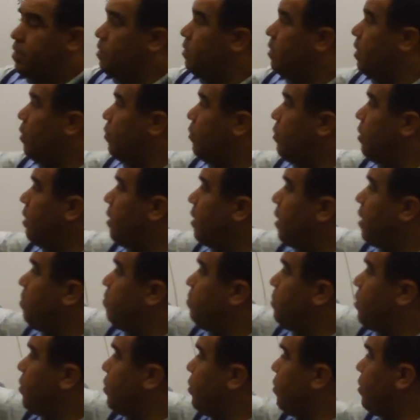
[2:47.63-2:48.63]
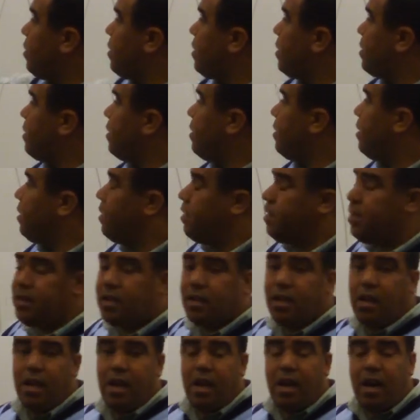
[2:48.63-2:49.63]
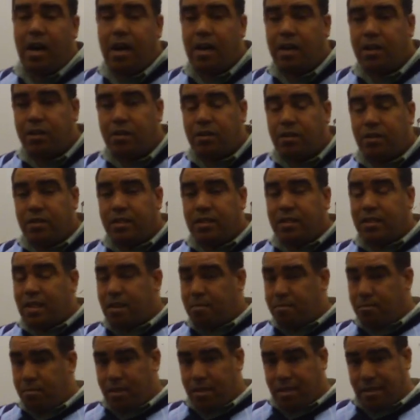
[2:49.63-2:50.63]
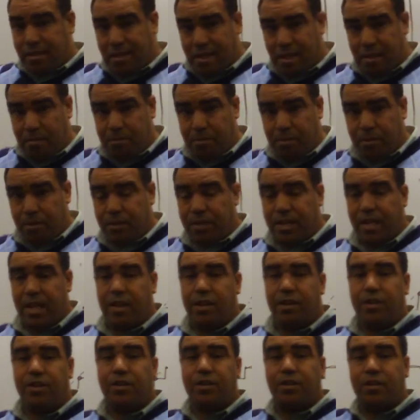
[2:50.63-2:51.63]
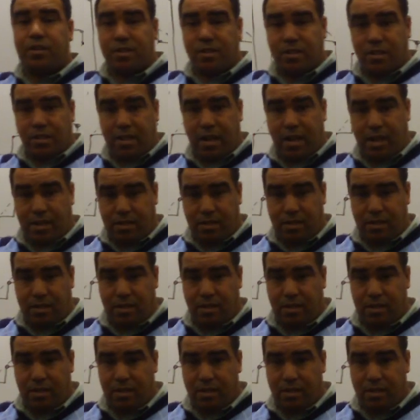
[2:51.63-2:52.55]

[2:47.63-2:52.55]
So the numbers you see here are not the numbers sampled, they are reconstructed.